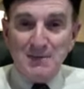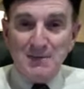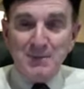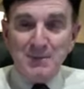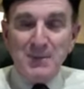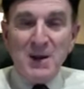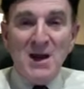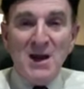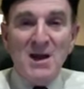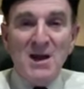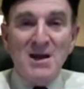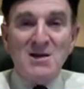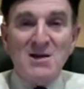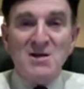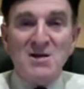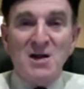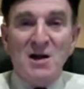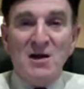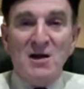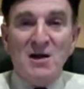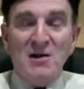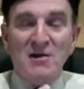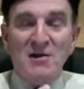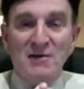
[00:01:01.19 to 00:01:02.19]
It's done
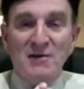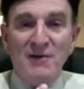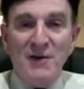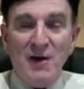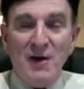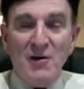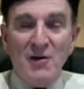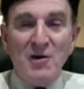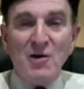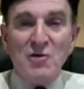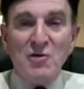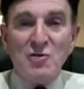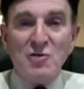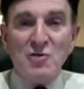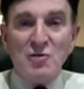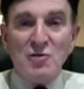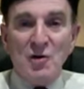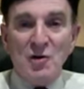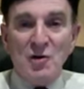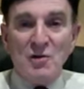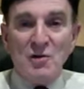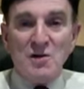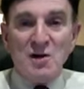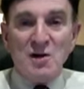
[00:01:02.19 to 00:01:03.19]
under very
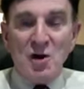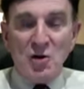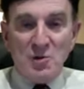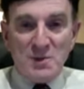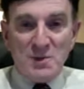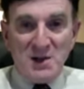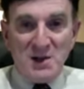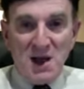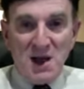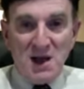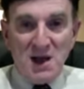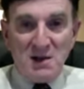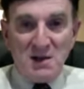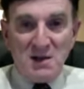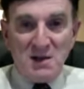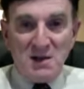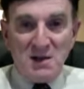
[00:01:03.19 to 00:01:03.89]
controlled circumstances.